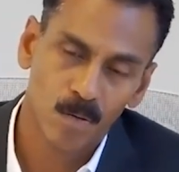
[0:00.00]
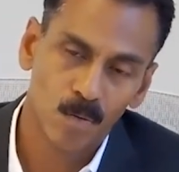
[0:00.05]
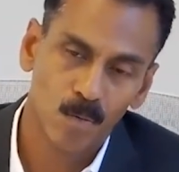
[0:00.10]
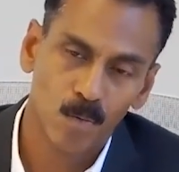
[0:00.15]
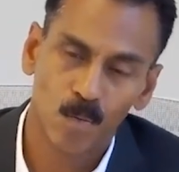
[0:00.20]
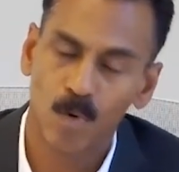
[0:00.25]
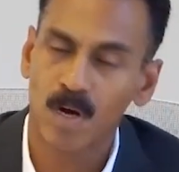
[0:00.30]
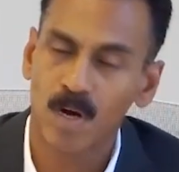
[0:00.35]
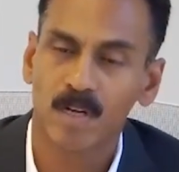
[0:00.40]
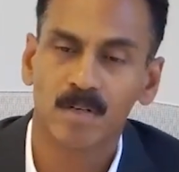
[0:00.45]

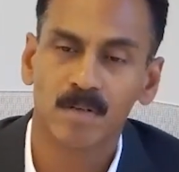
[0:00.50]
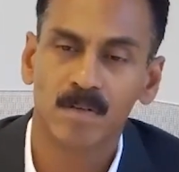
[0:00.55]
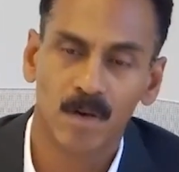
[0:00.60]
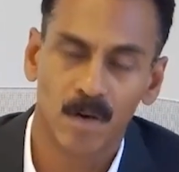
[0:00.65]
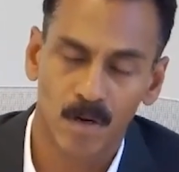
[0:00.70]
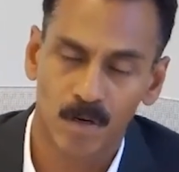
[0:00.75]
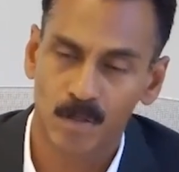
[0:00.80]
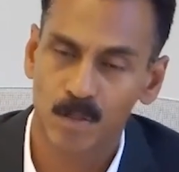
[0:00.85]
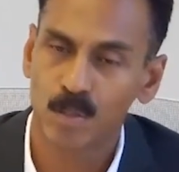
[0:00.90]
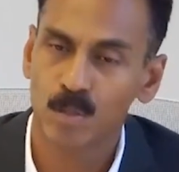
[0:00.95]
one
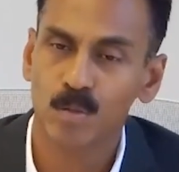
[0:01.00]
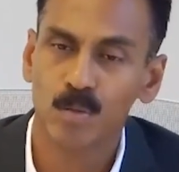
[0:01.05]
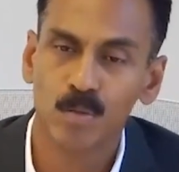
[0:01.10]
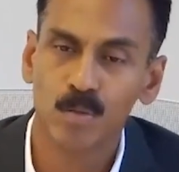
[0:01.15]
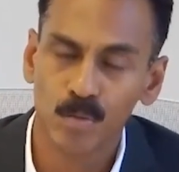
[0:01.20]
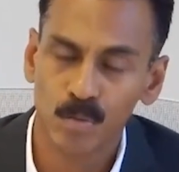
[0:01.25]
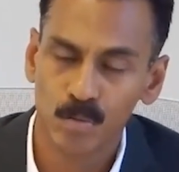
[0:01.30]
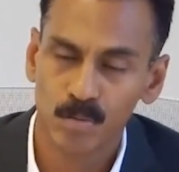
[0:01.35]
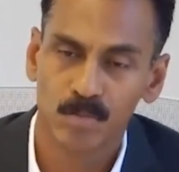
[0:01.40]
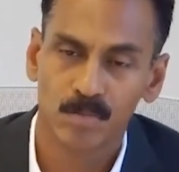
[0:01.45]
or
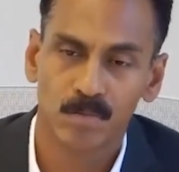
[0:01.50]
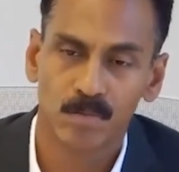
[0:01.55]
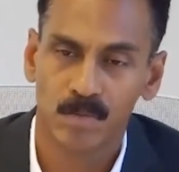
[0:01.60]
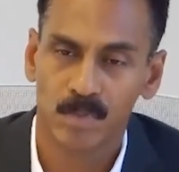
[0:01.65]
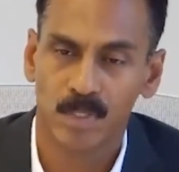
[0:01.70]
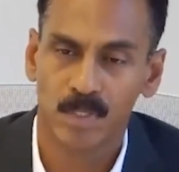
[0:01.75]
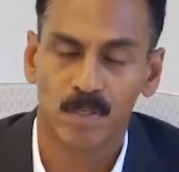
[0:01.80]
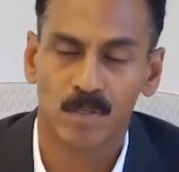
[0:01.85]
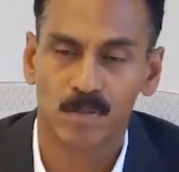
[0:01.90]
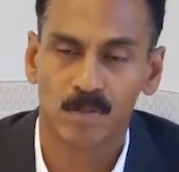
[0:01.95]
two,
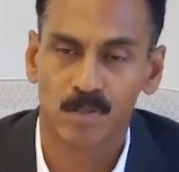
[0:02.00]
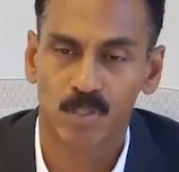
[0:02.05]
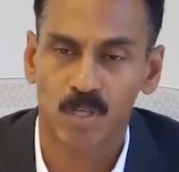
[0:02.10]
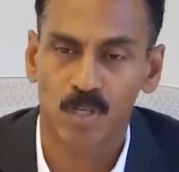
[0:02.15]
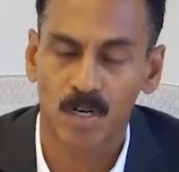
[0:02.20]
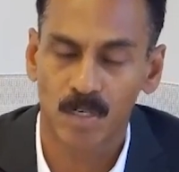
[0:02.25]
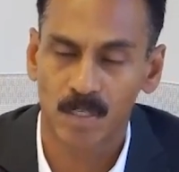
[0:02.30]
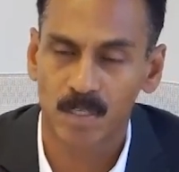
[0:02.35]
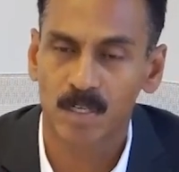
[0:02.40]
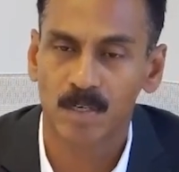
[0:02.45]

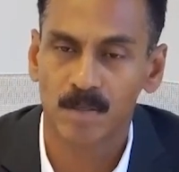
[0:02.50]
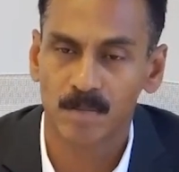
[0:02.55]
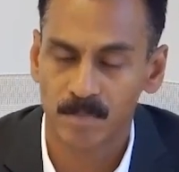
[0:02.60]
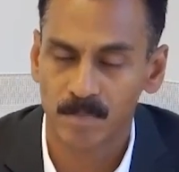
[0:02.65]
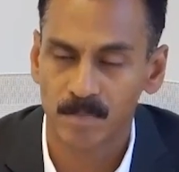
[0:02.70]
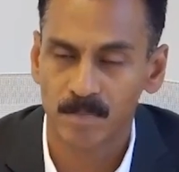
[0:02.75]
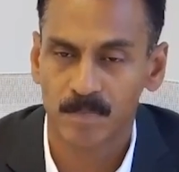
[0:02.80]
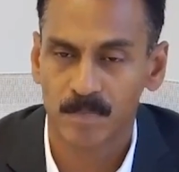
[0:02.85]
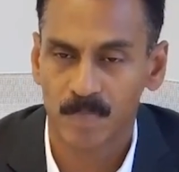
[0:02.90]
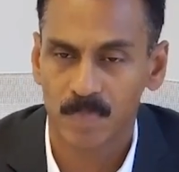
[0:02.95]

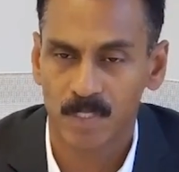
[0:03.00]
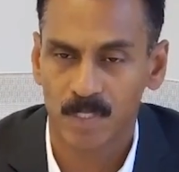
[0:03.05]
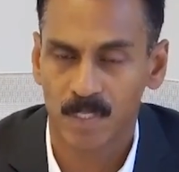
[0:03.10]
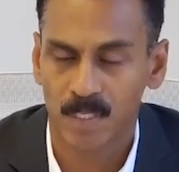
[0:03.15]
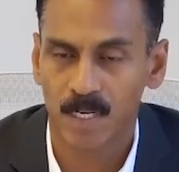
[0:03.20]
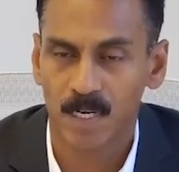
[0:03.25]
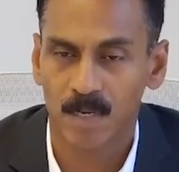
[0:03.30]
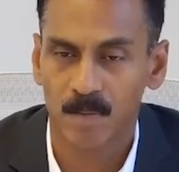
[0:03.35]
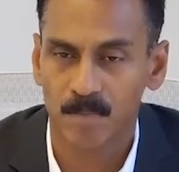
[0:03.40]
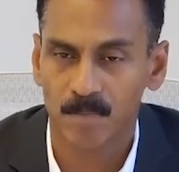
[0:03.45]
short-term
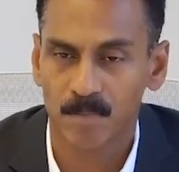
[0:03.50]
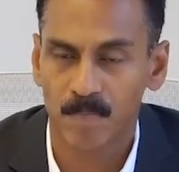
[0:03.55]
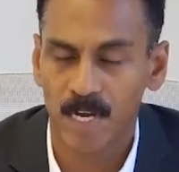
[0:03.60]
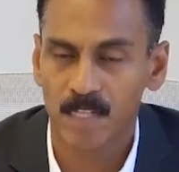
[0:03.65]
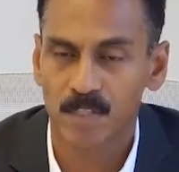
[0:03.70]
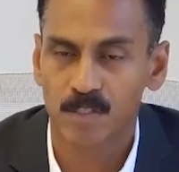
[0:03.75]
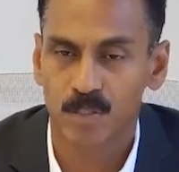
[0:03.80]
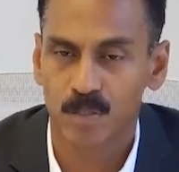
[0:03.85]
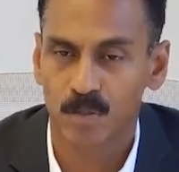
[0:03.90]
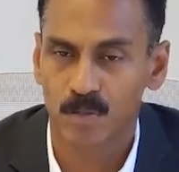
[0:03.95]

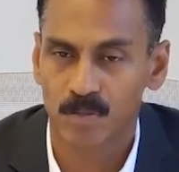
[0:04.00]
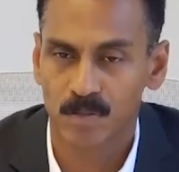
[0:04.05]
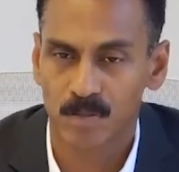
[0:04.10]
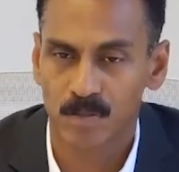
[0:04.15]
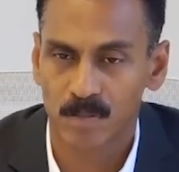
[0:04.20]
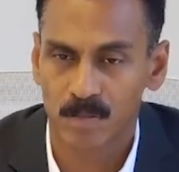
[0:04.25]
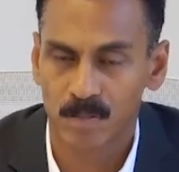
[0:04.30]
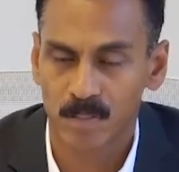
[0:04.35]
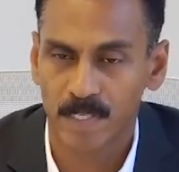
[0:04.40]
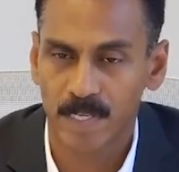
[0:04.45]

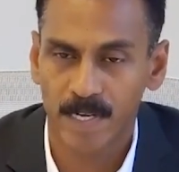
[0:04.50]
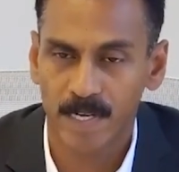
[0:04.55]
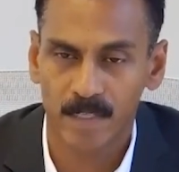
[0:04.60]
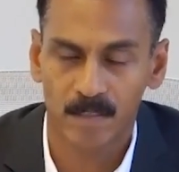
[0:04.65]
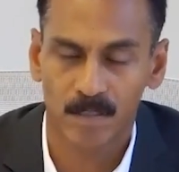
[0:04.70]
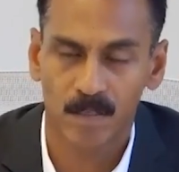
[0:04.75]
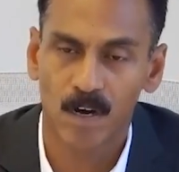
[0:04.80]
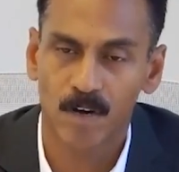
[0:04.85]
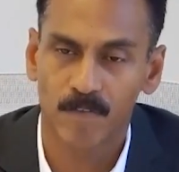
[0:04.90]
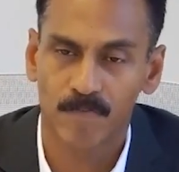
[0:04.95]
milestones
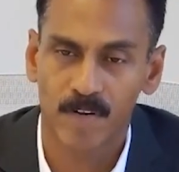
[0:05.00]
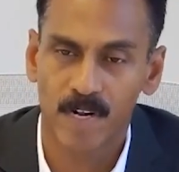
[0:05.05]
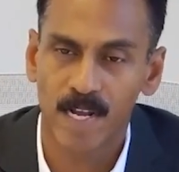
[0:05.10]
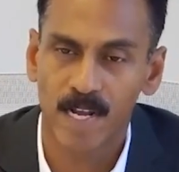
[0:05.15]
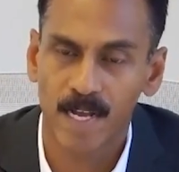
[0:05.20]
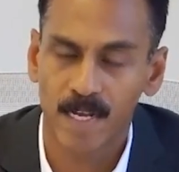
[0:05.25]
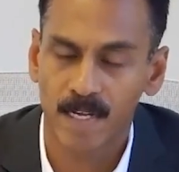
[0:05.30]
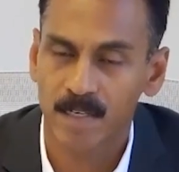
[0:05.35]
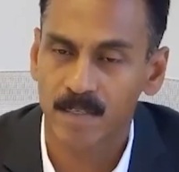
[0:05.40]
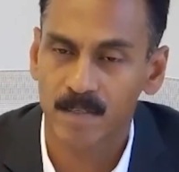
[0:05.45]
get off
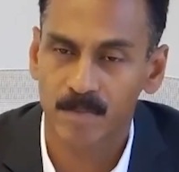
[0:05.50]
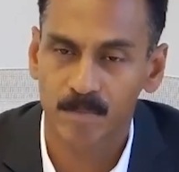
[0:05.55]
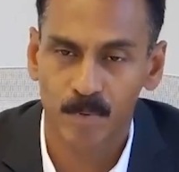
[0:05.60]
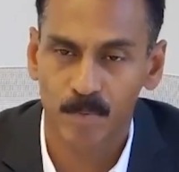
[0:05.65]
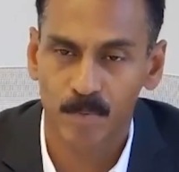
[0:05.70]
track,